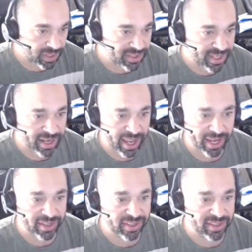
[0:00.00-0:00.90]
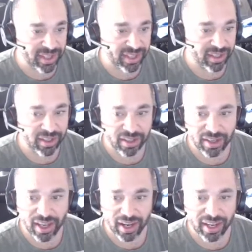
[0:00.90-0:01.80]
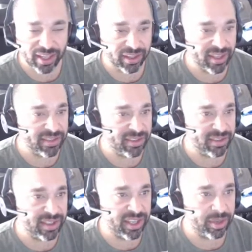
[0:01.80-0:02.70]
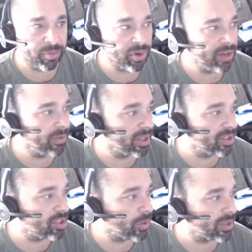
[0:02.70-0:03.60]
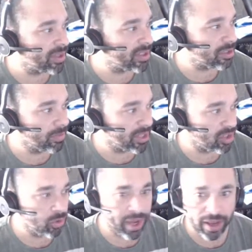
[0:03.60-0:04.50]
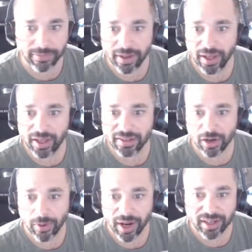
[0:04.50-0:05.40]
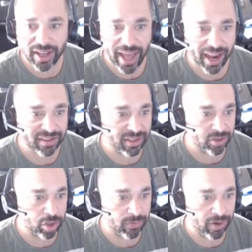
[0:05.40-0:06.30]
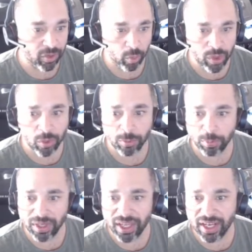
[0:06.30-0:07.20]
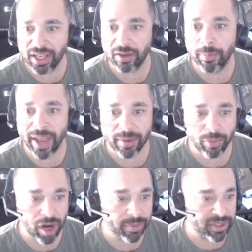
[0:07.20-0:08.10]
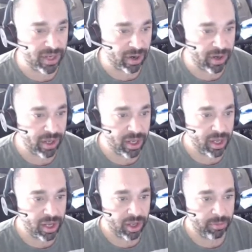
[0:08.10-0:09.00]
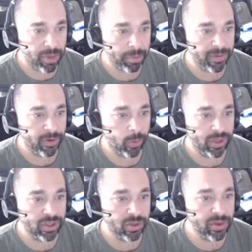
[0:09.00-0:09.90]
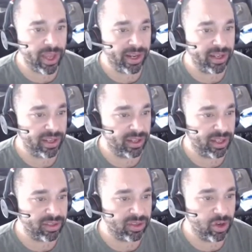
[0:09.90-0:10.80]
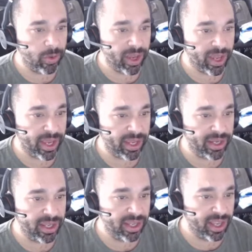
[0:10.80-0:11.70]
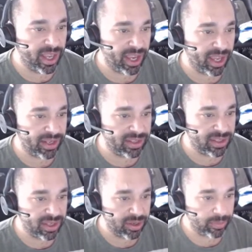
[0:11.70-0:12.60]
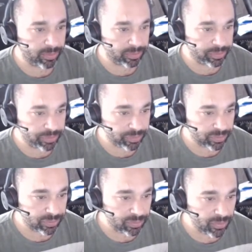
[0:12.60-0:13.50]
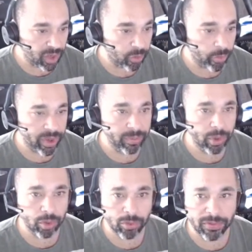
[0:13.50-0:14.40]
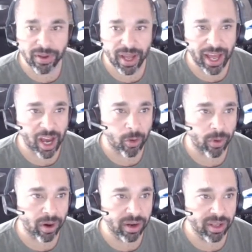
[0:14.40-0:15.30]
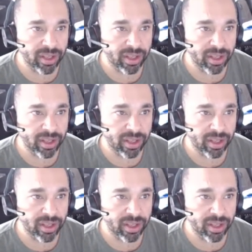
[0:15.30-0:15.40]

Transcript: set HC. And again, this is to get privilege to a system that you have direct access over. We will be getting command prompt here. But before we do that, let's go ahead and remove our